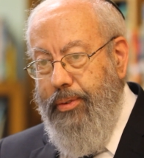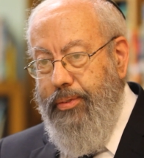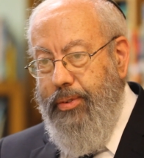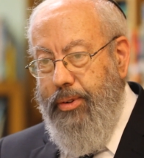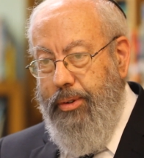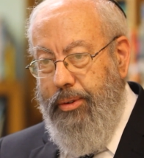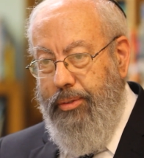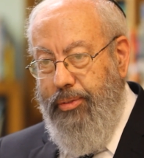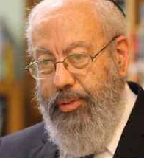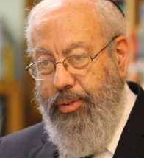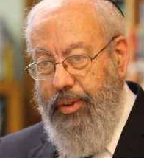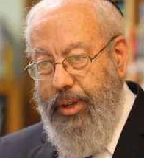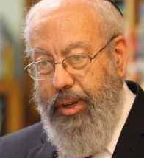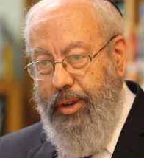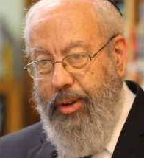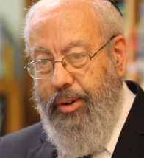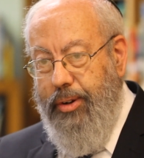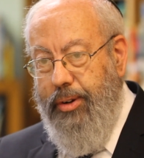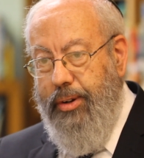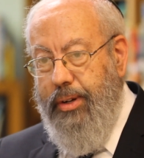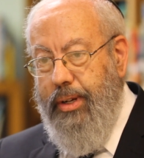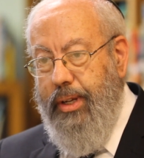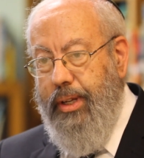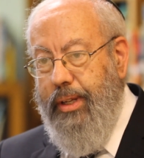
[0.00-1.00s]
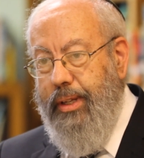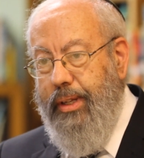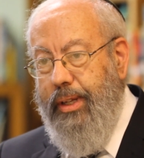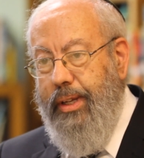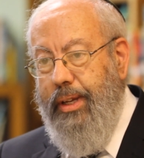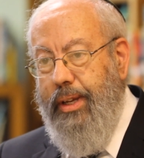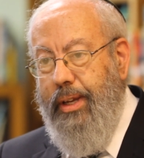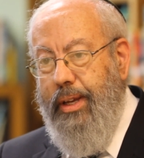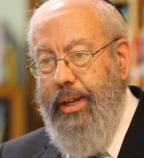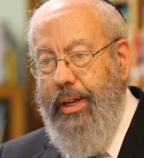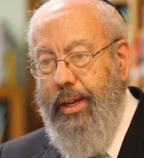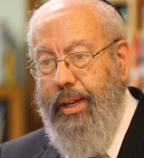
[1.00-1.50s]
pivotal figure
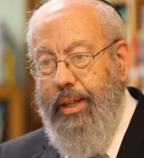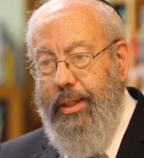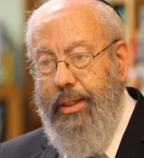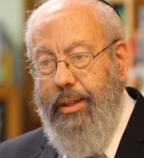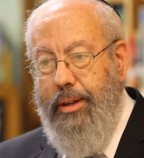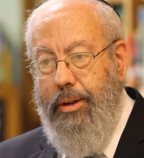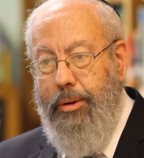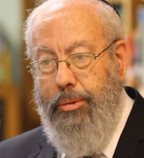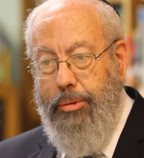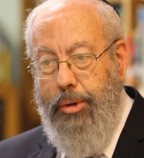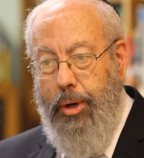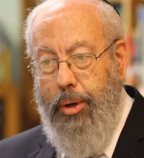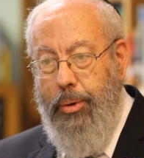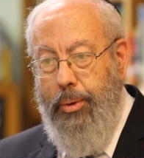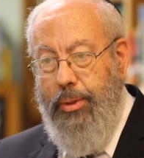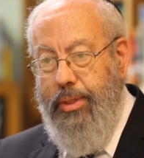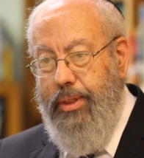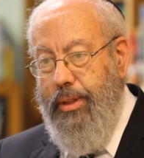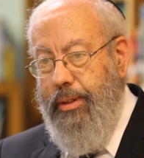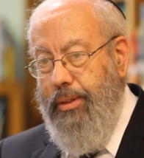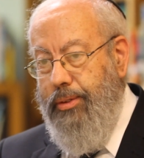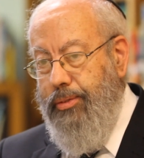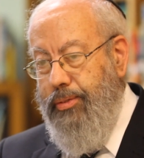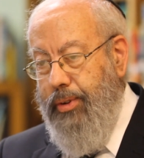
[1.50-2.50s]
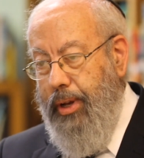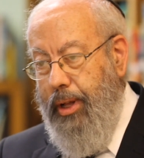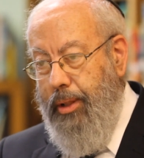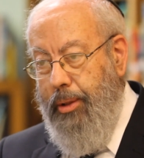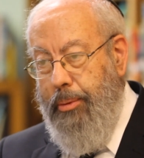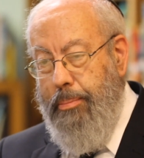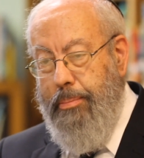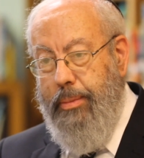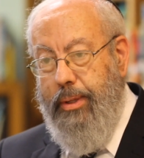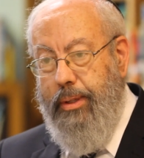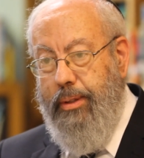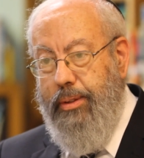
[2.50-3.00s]
in the growth and
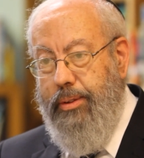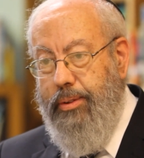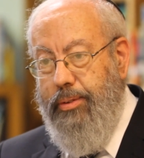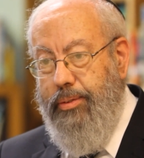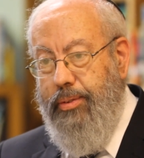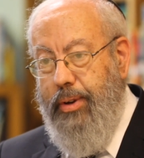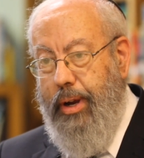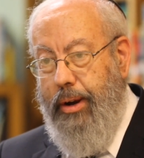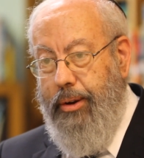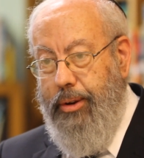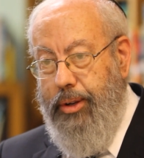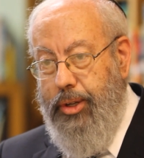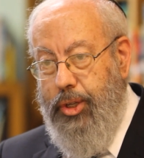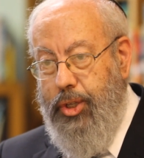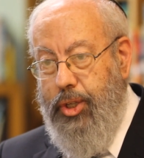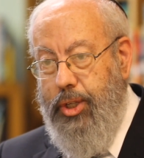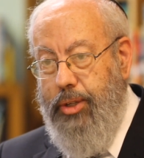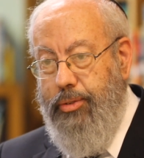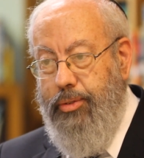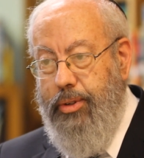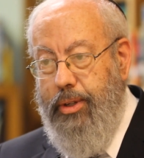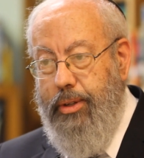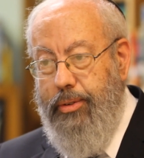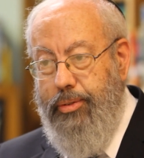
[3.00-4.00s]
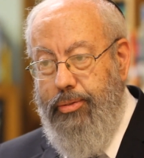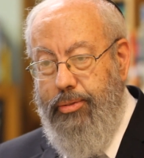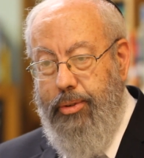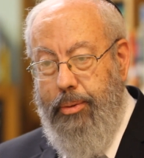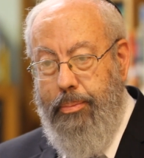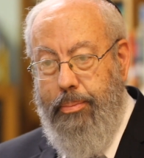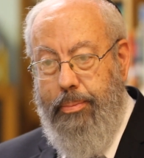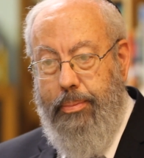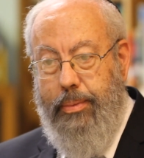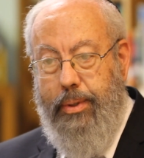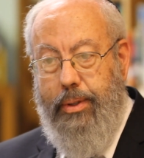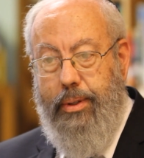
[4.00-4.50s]
development of our yeshiva
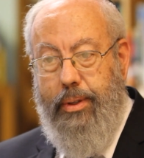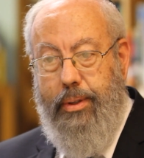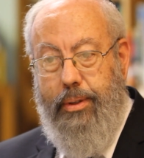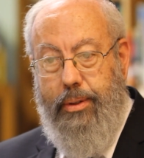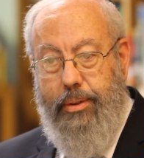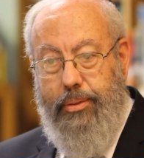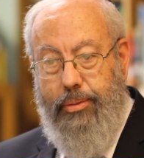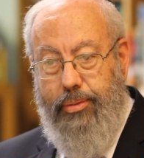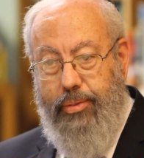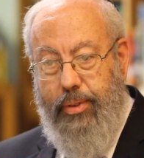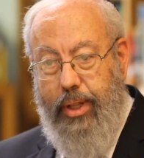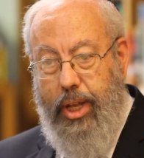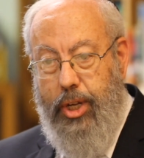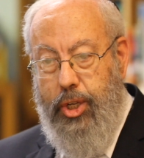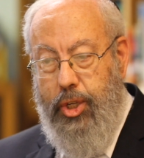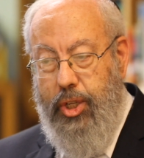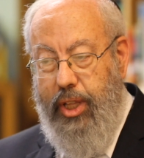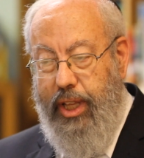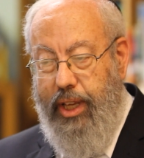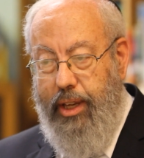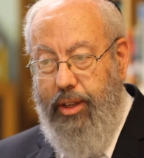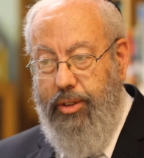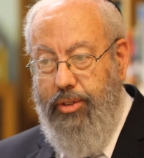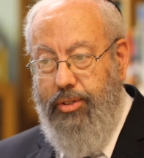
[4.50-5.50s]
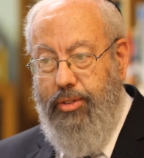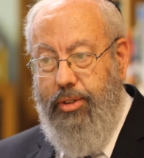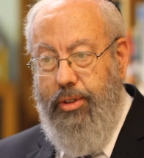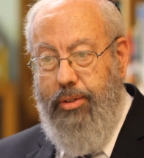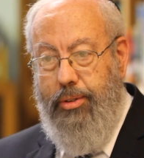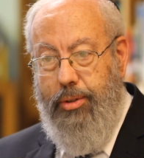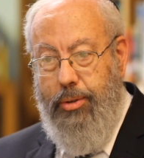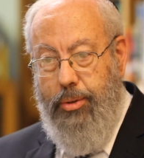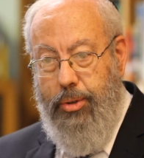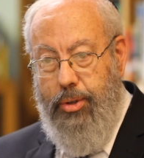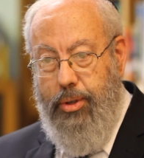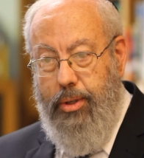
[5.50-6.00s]
from fledgling
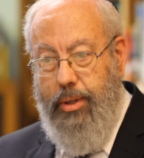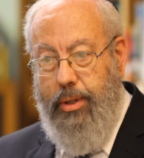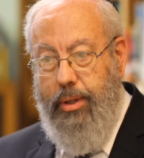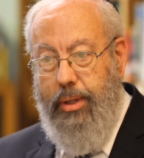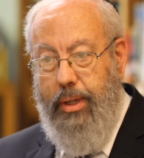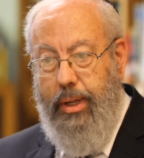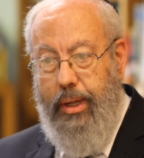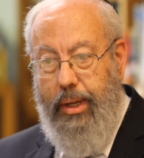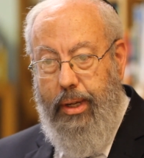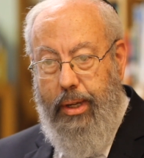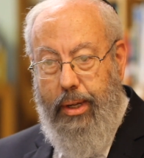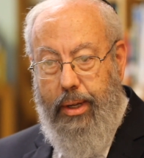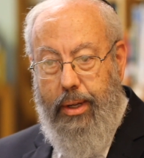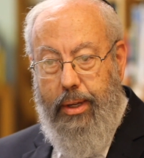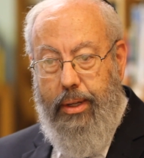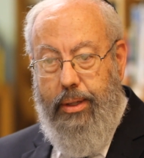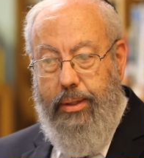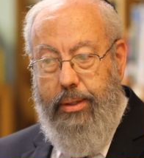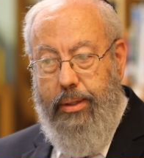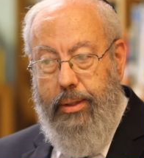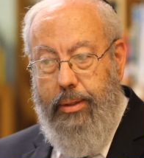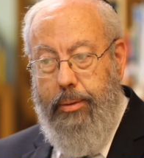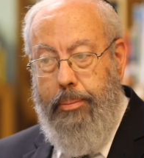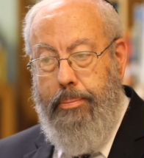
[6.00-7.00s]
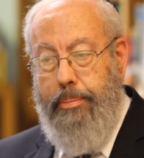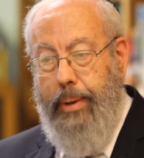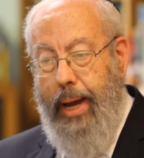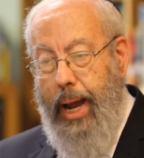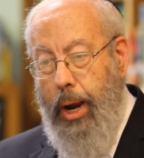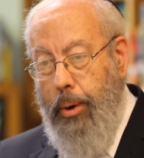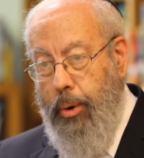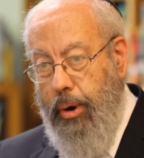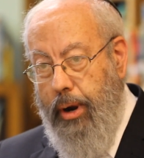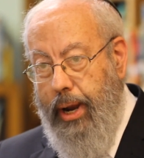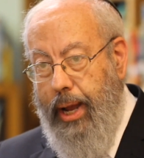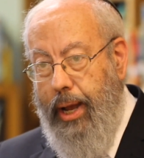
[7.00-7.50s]
institution to the
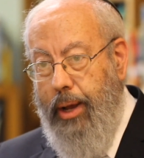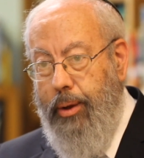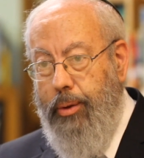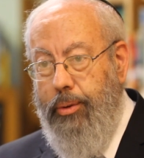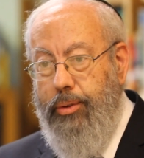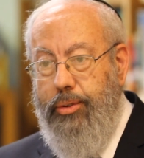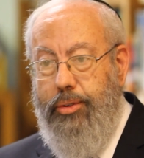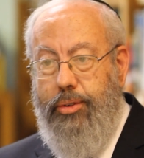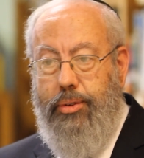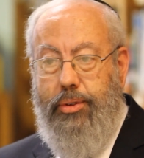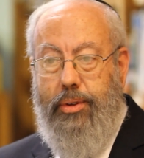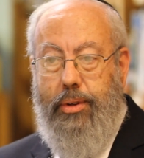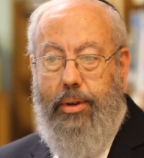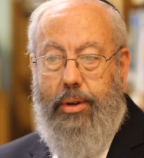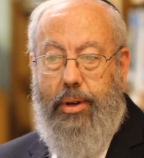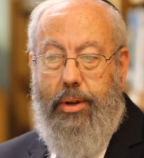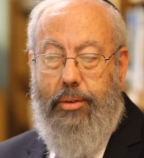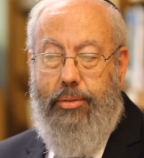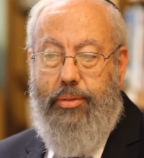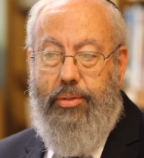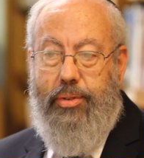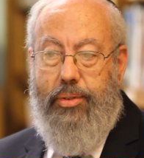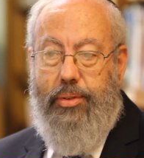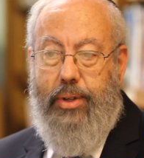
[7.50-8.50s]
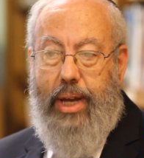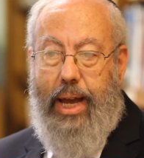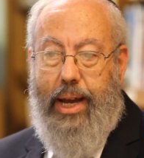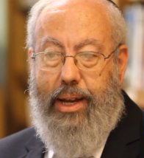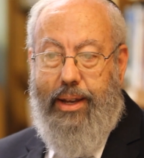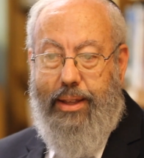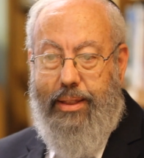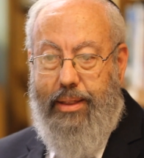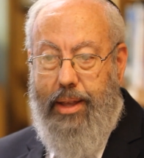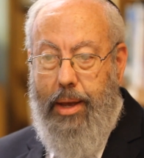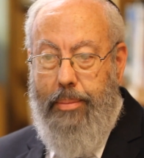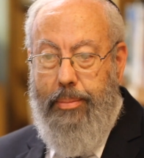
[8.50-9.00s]
powerhouse of
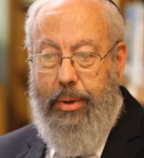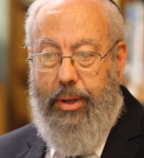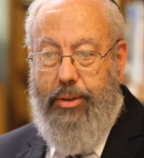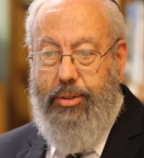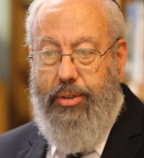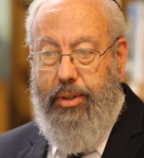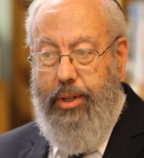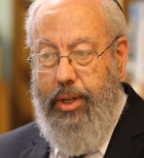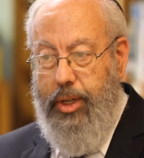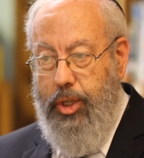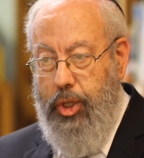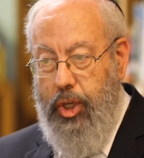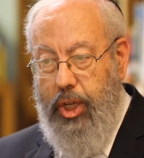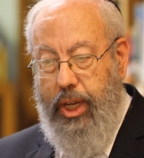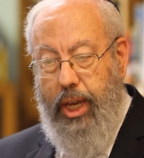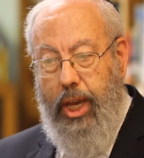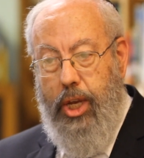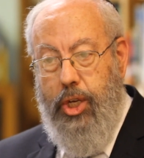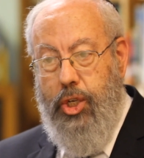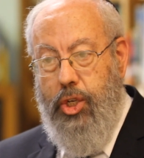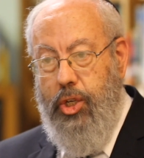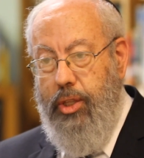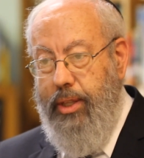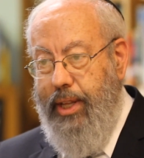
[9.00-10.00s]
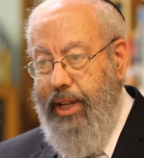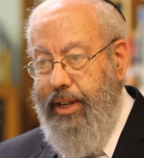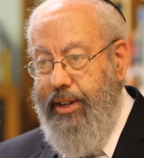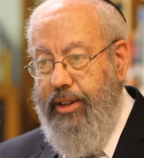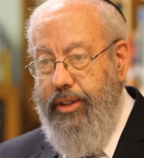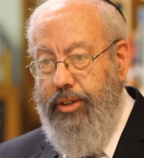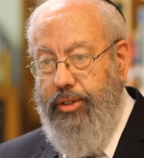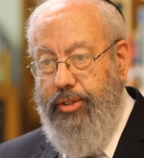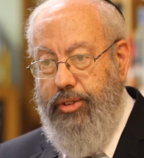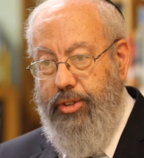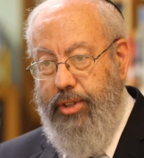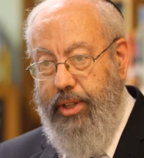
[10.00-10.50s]
academics and education that it
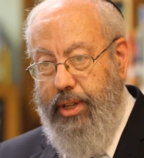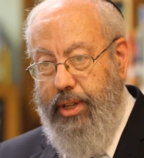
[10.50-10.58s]
is